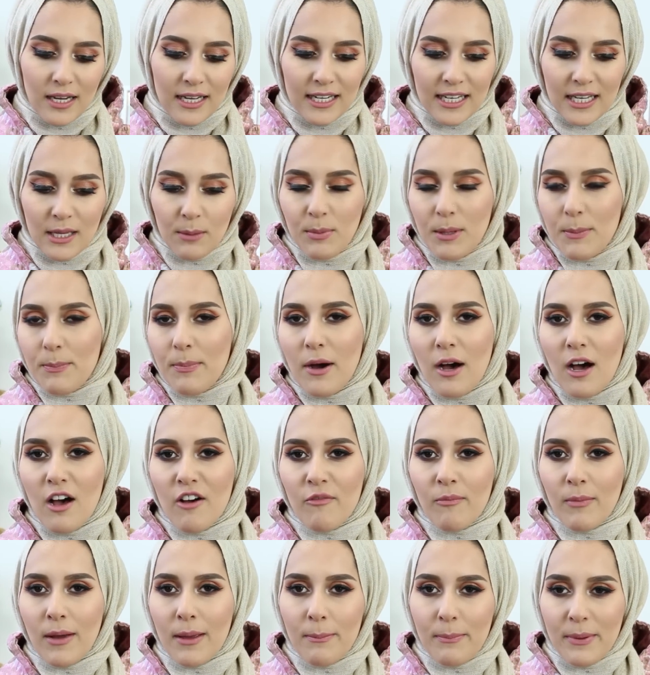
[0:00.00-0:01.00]
And it can be part
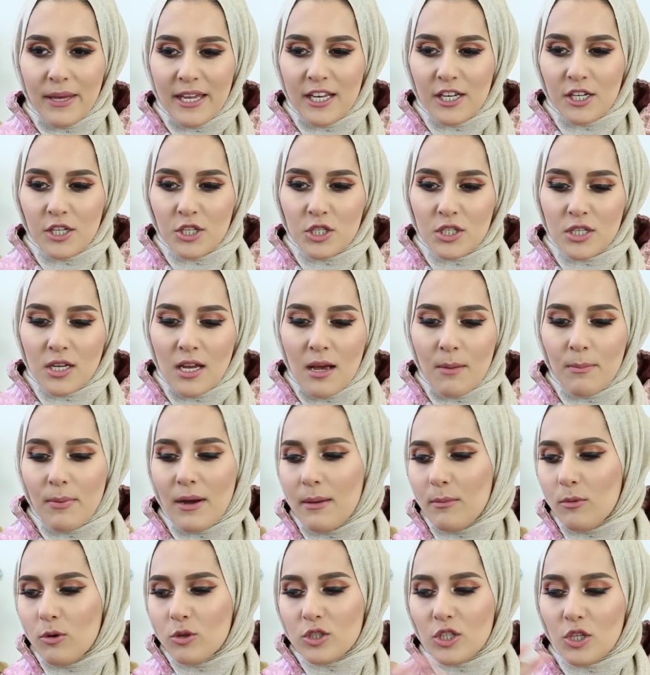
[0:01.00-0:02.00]
of my binge, but
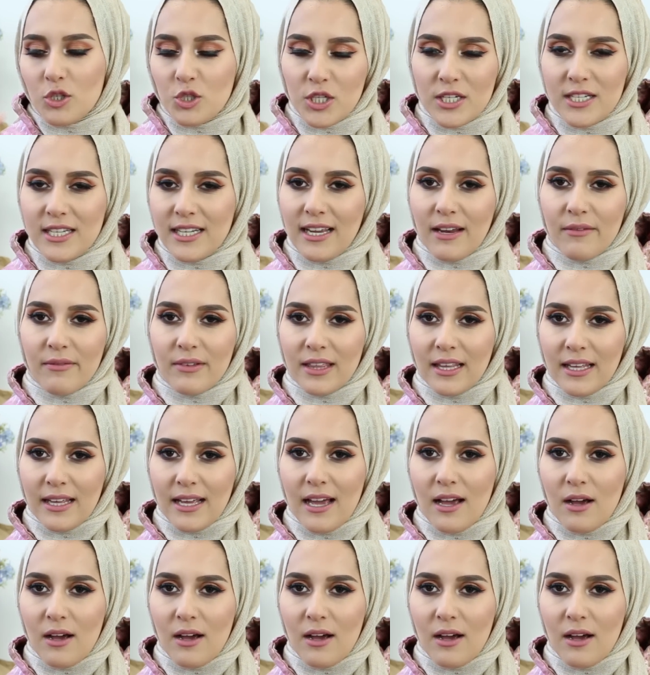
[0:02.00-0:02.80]
I'm also shitting everything